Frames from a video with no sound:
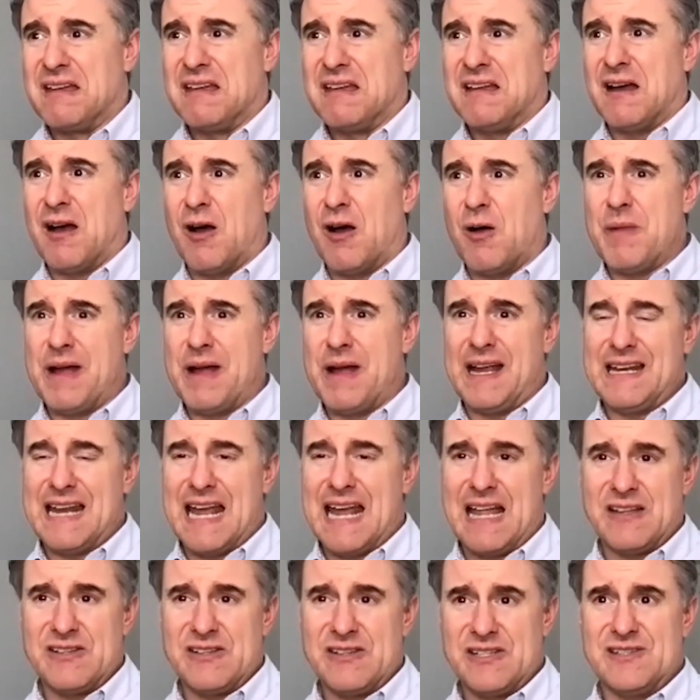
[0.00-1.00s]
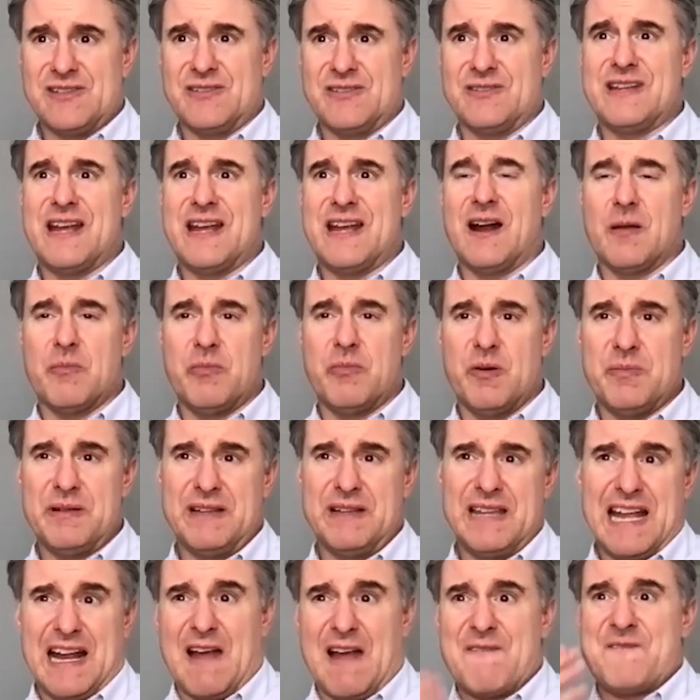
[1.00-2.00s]
all my analogies are terrible, but
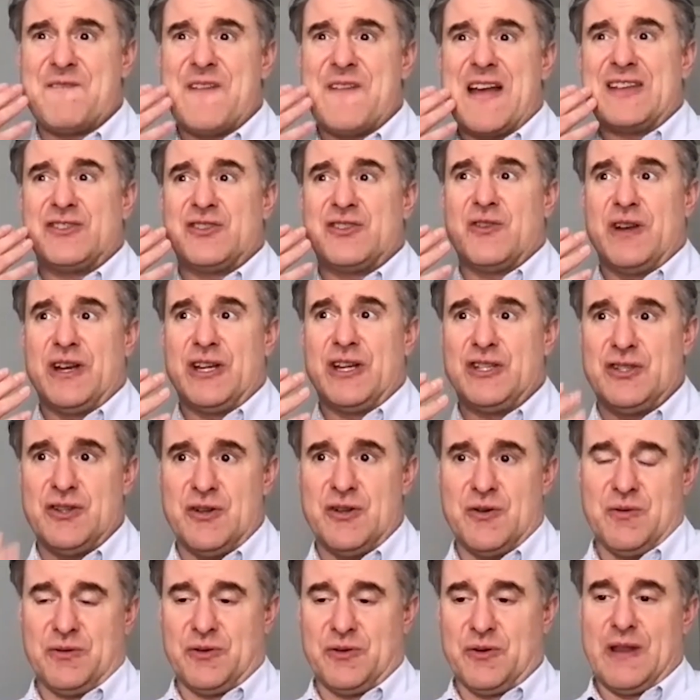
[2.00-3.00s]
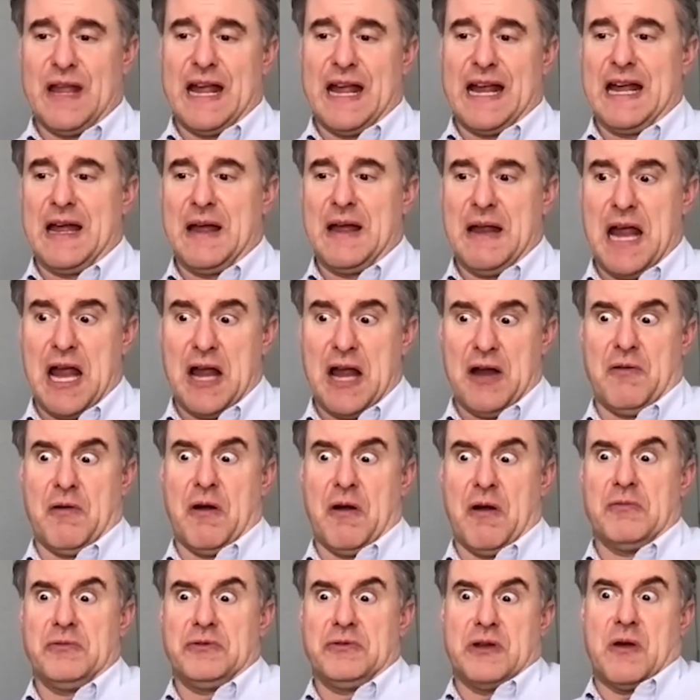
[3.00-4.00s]
like a festering tooth or like an
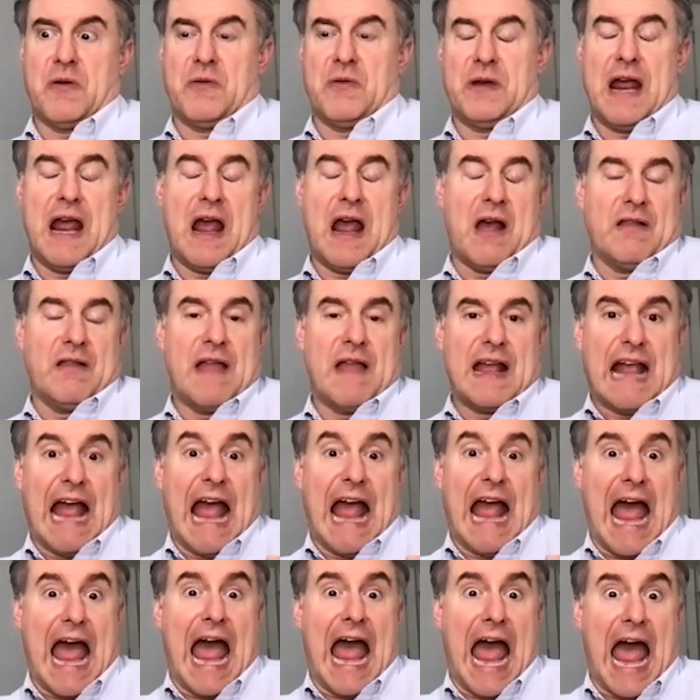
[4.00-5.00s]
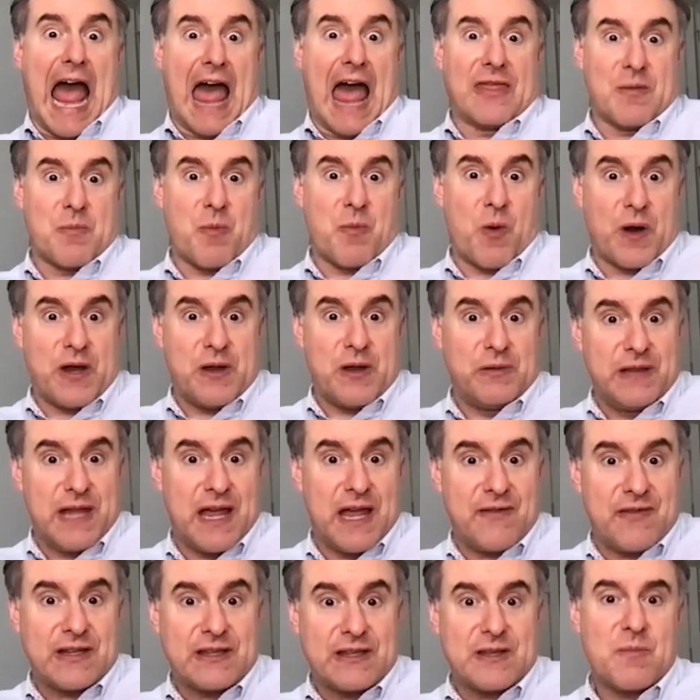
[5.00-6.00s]
ingrown toenail, like, the more you
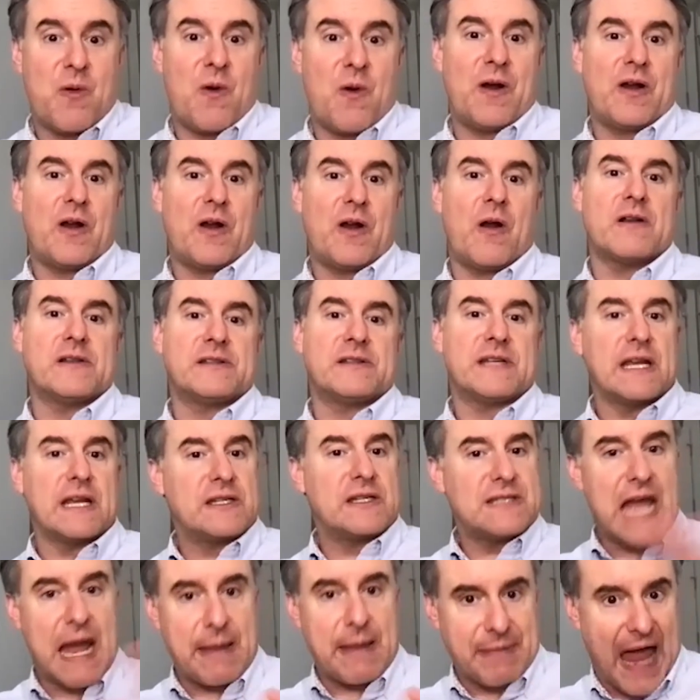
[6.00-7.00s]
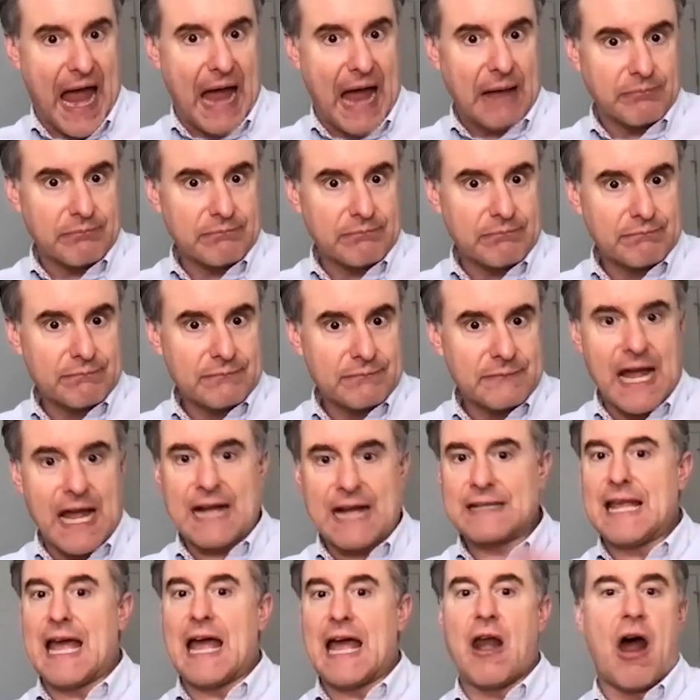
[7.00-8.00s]
leave it, the more it hurts. Like, stop that, knock
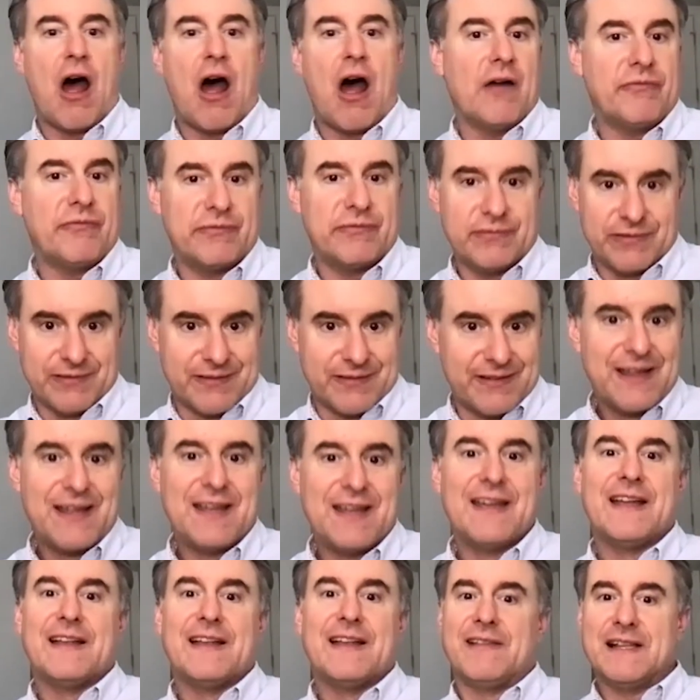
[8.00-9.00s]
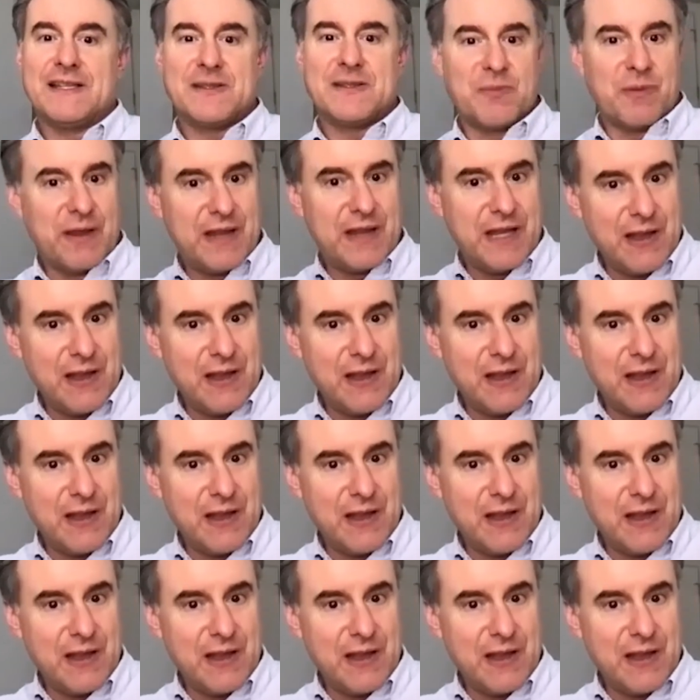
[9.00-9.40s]
that off. Let's really